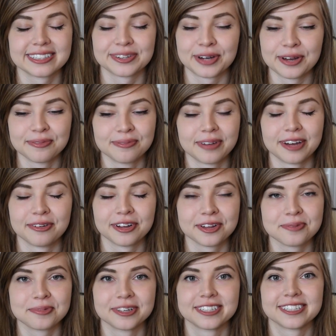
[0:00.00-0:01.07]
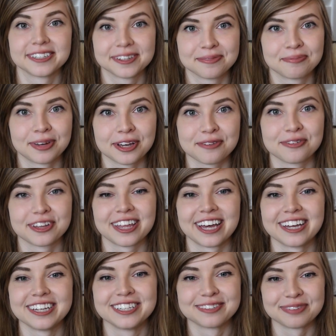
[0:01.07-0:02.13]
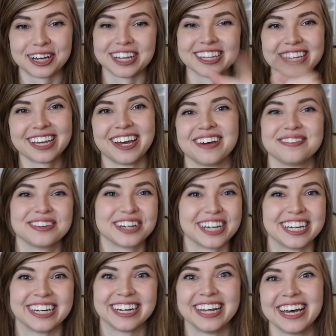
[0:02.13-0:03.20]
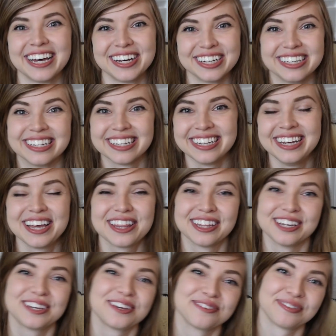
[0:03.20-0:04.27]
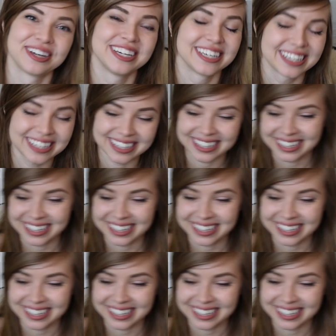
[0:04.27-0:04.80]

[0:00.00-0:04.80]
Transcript: So I really appreciate Mike for that. He's behind the camera right now. Thank you, Mike.